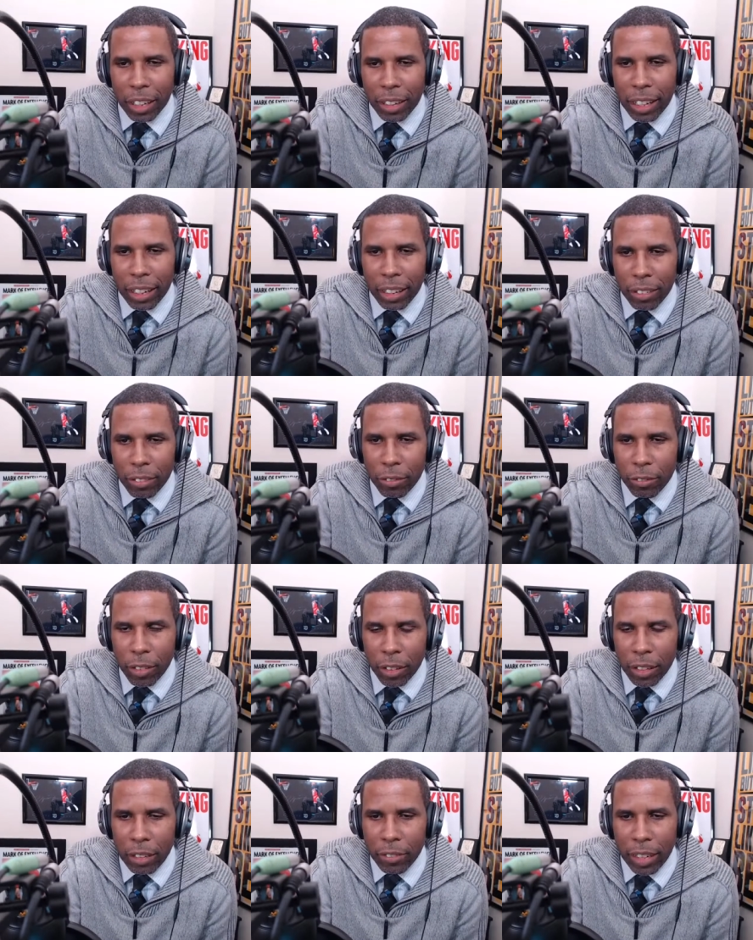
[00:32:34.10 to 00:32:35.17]

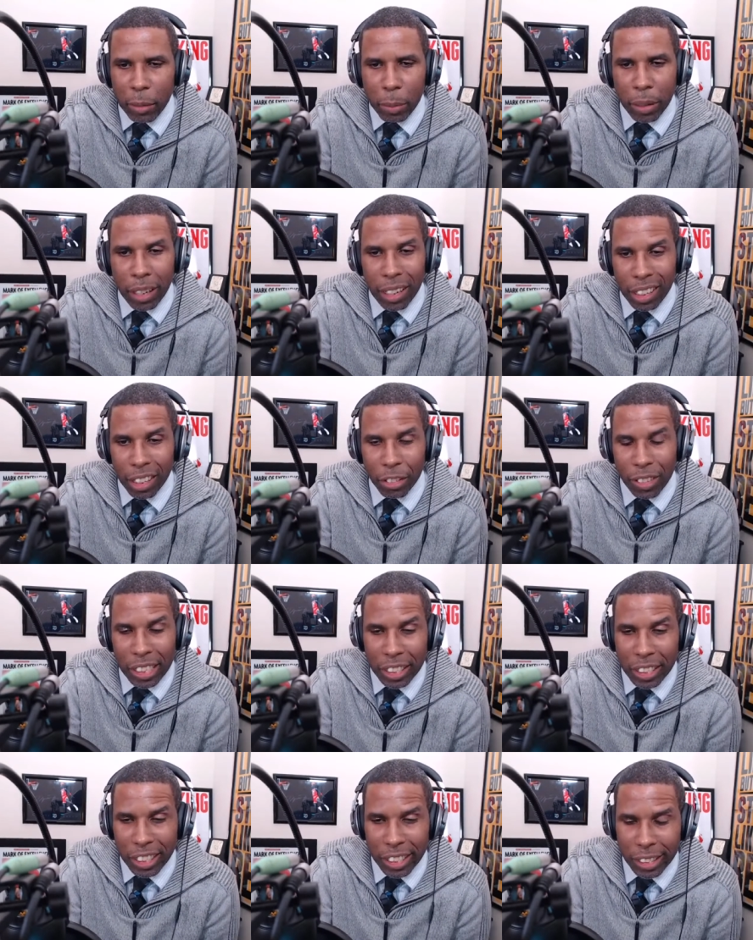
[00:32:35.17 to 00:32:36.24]
that fake punt, he looked
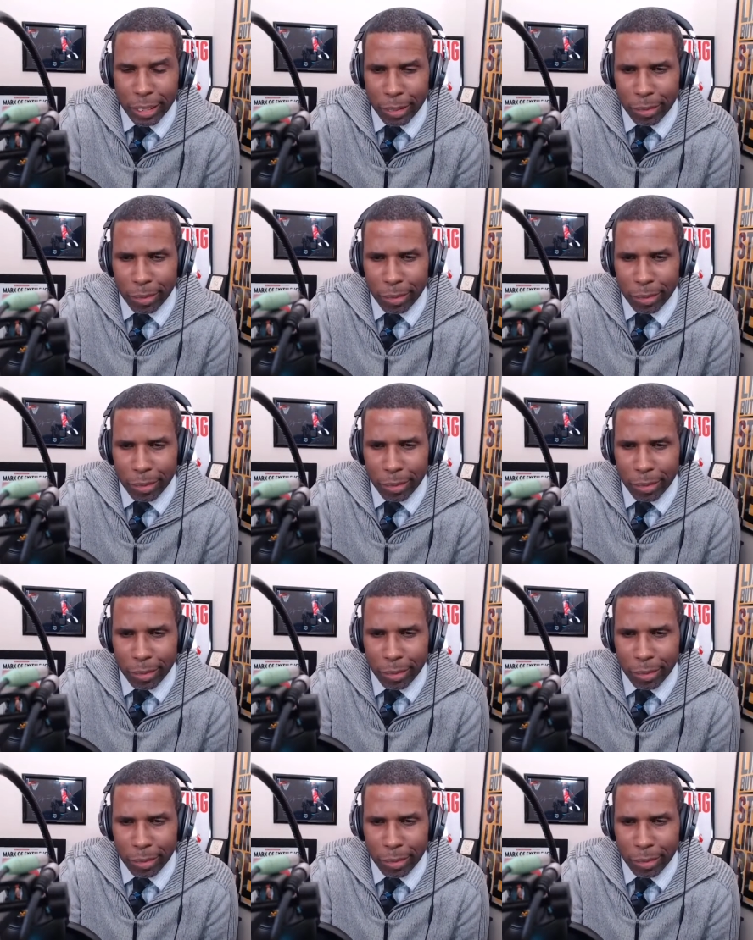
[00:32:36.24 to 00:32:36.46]
real good.